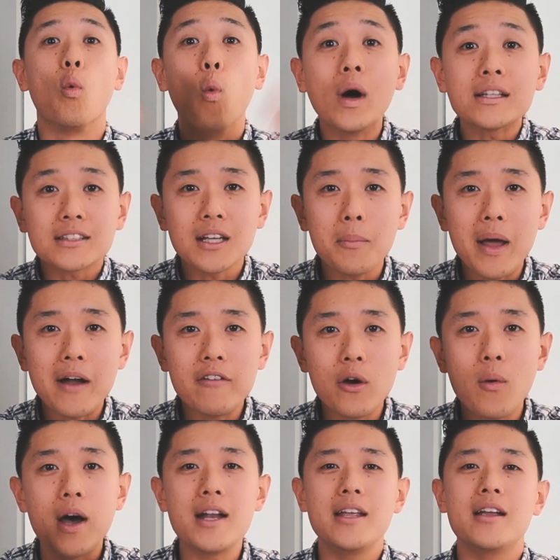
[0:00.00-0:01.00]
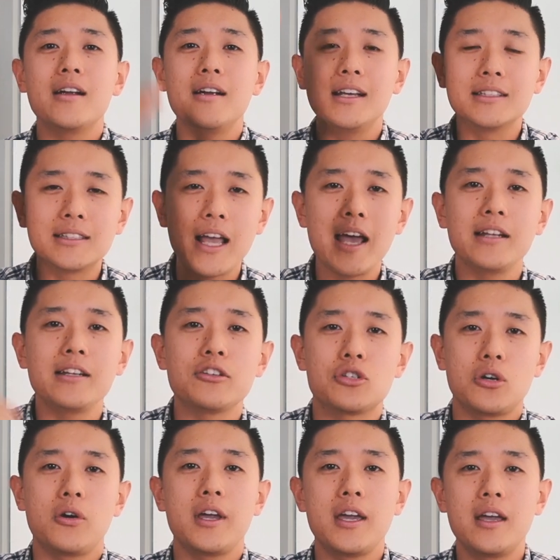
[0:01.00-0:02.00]
What's up everyone, here it's Andy
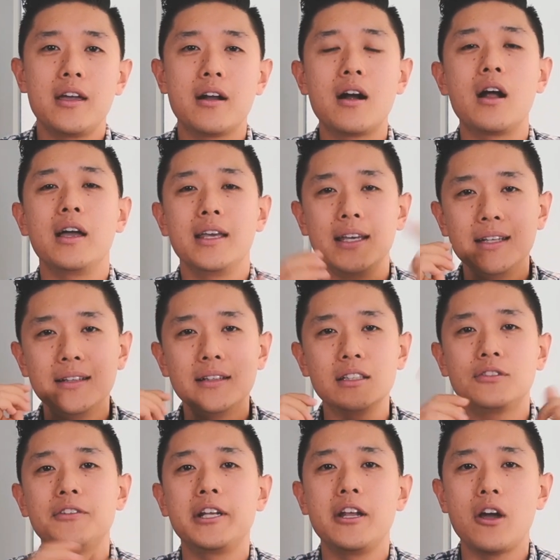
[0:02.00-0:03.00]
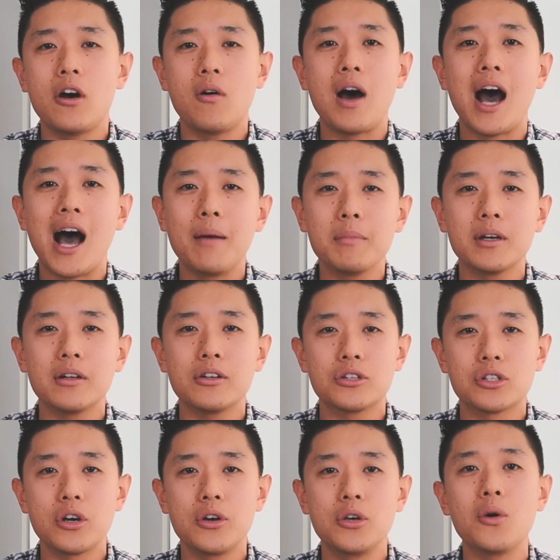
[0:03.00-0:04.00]
Choi here. In this video I'm gonna
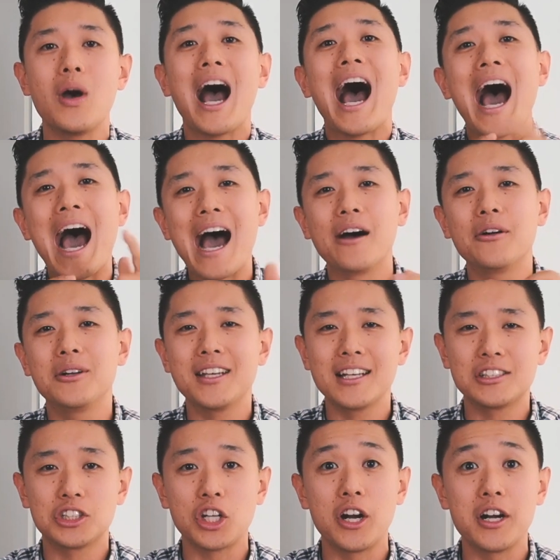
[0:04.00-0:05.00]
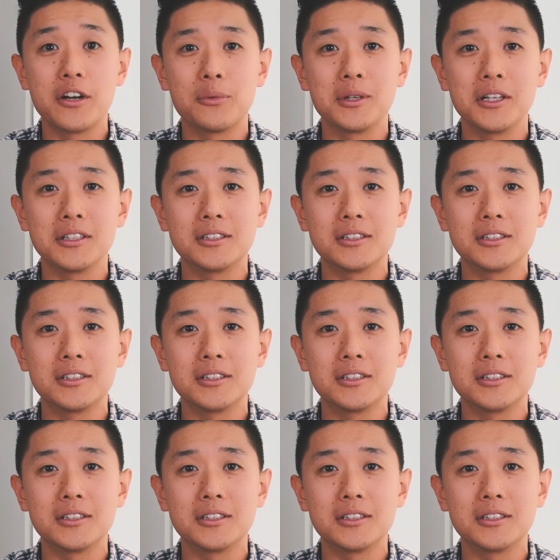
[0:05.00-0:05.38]
show you how to get started in real